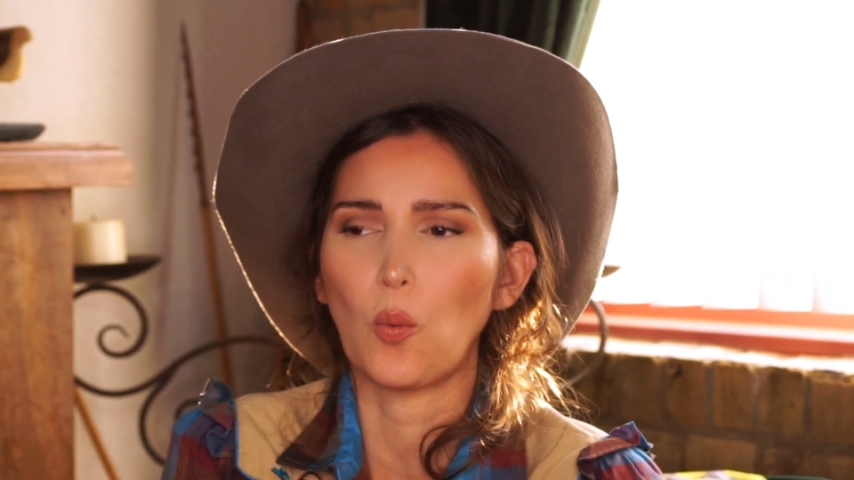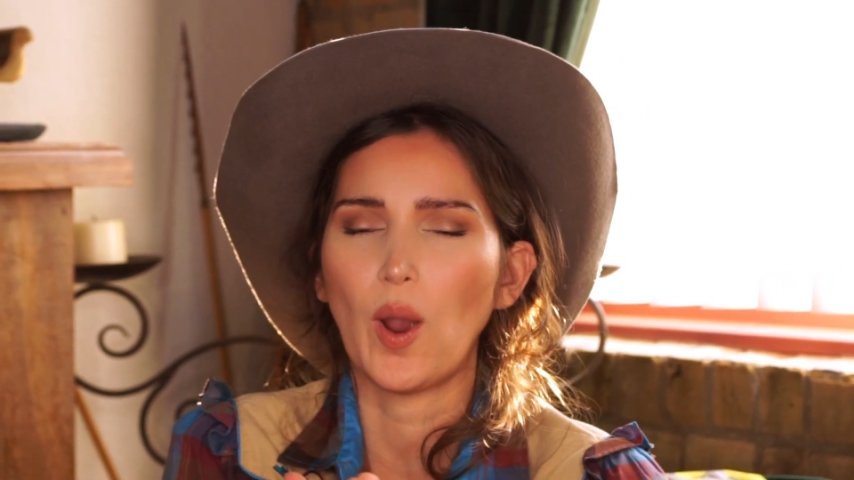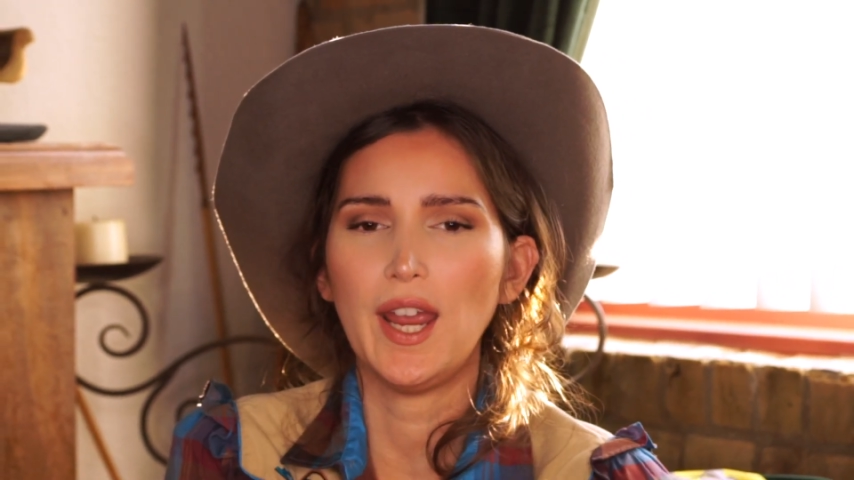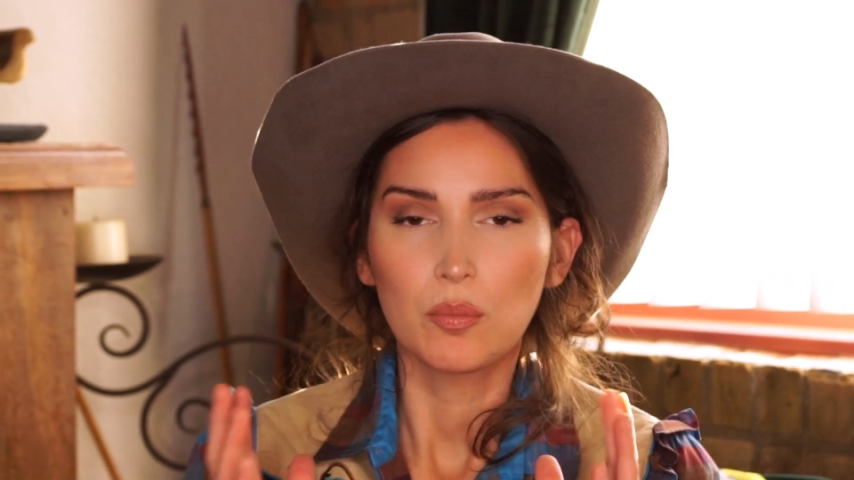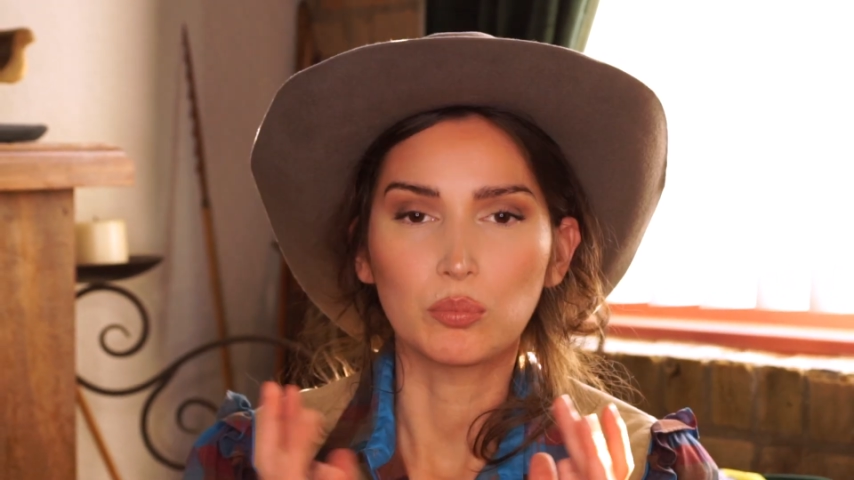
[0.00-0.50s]

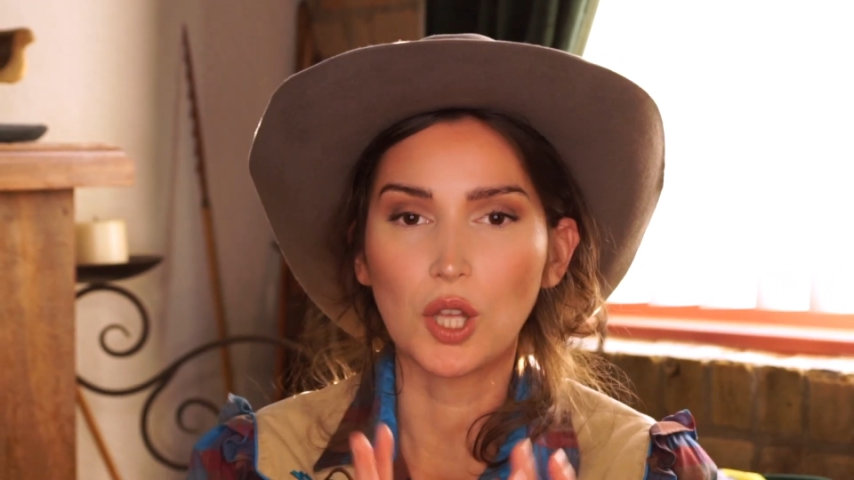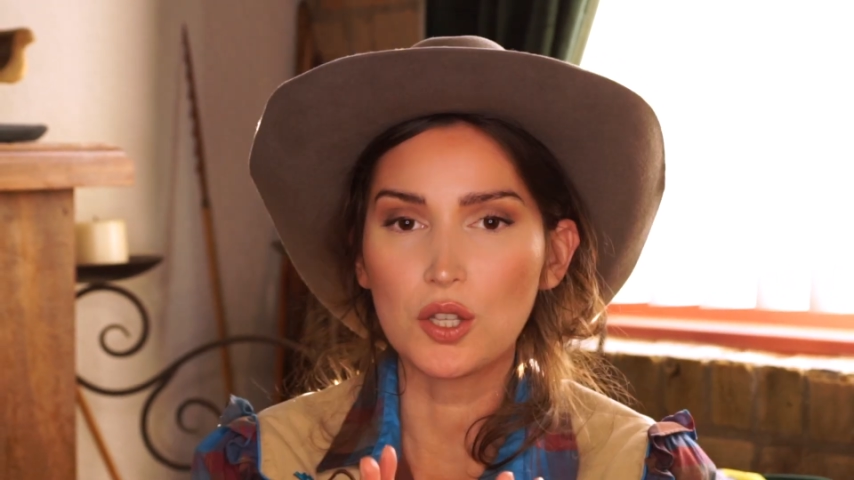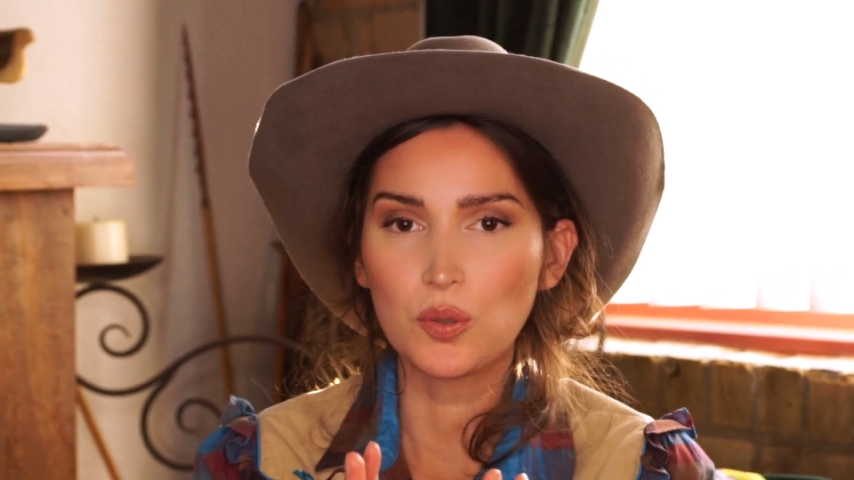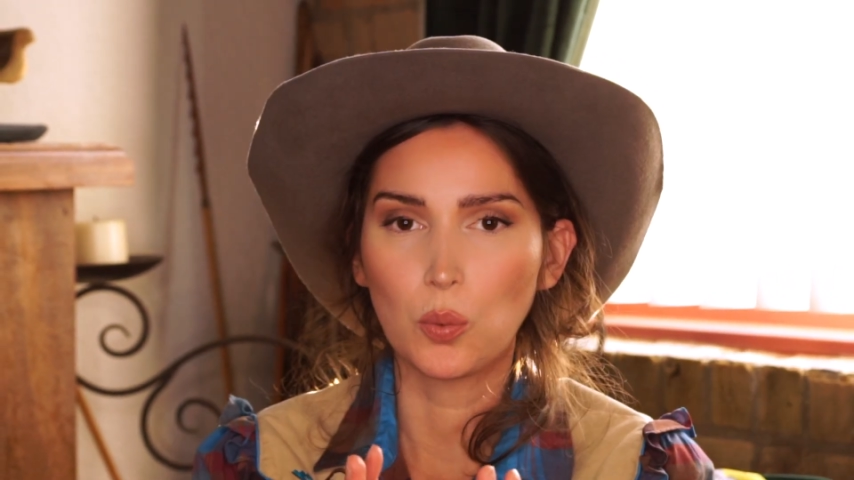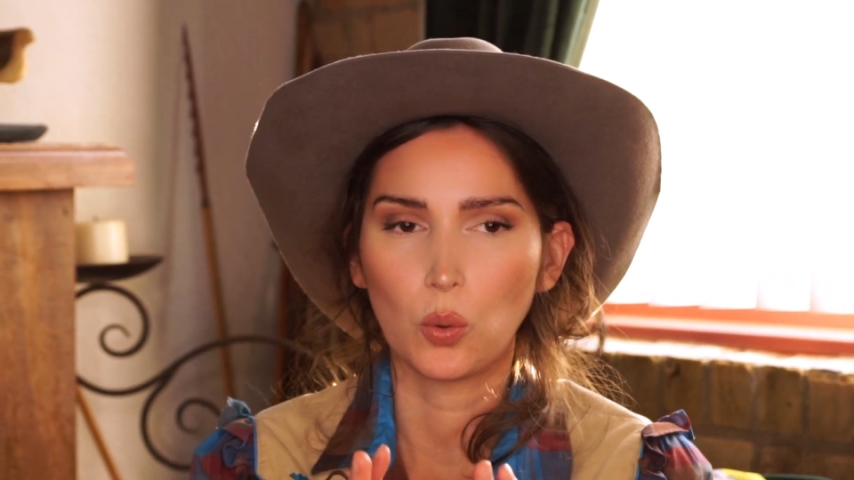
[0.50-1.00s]
way.
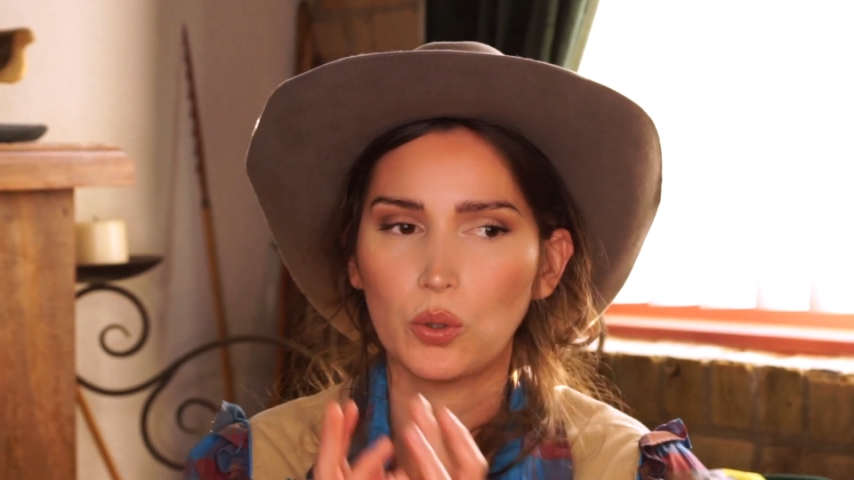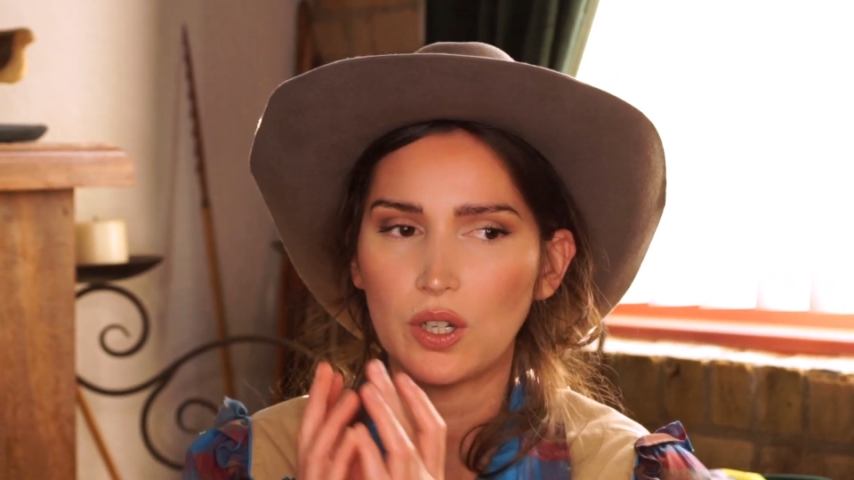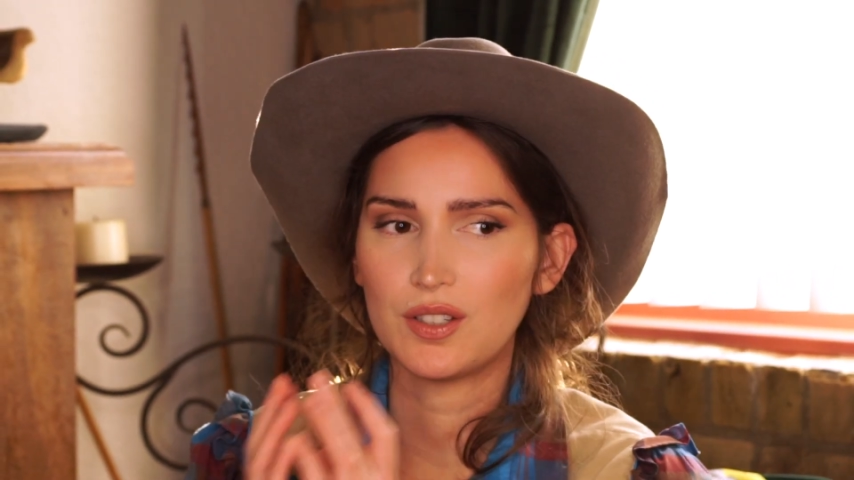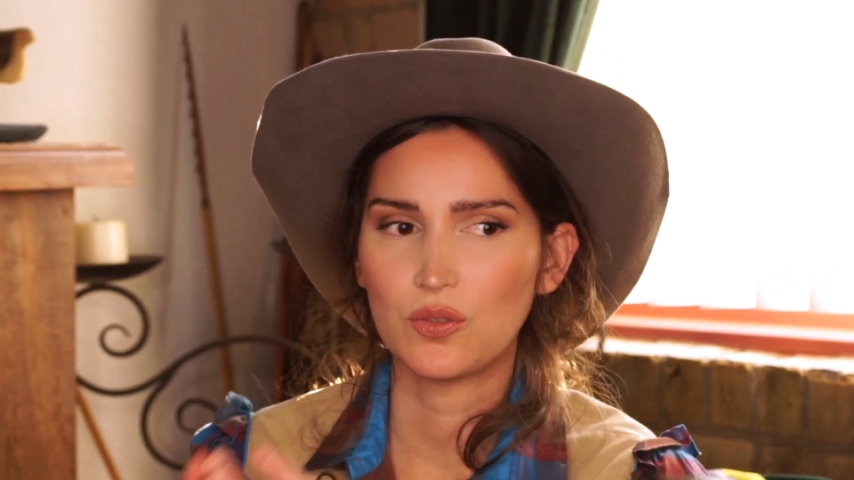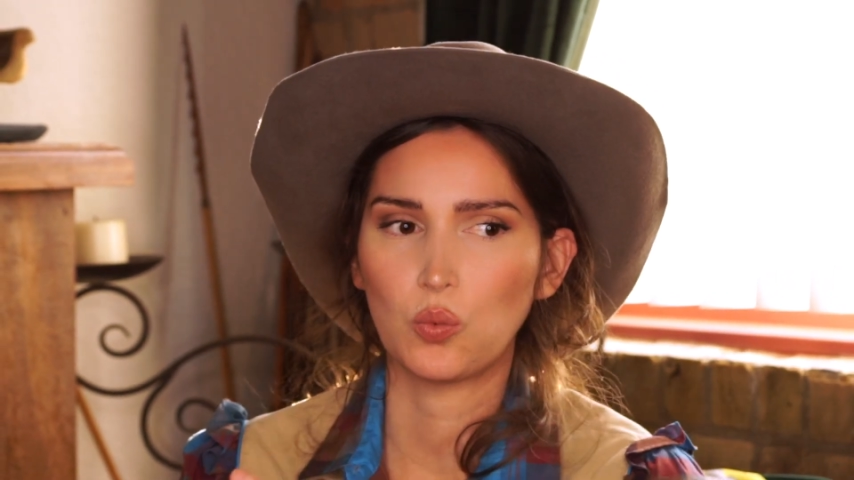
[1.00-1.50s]
Bloodsport
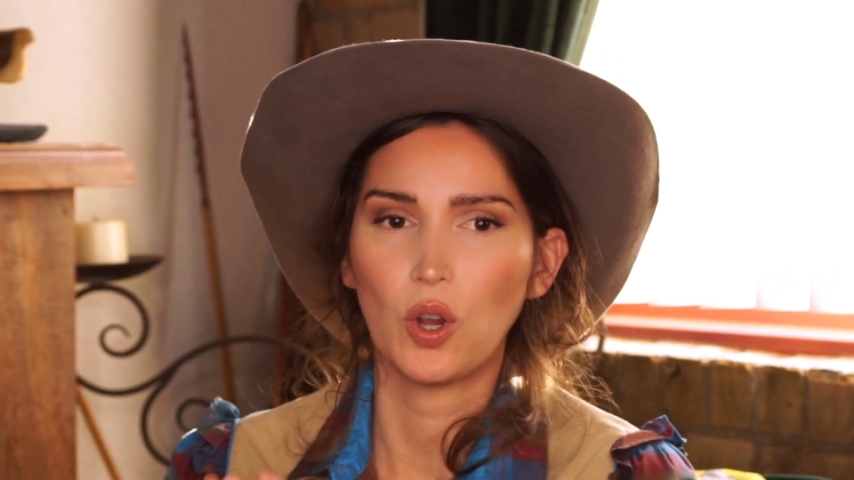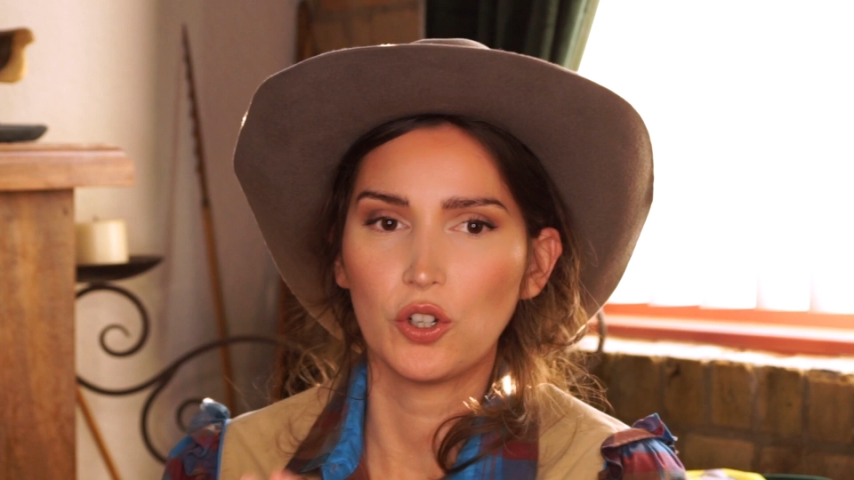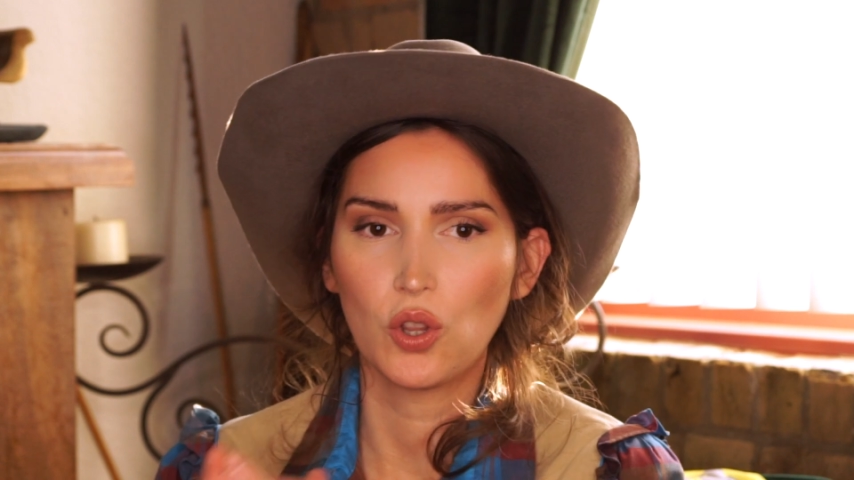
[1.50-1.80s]
is one of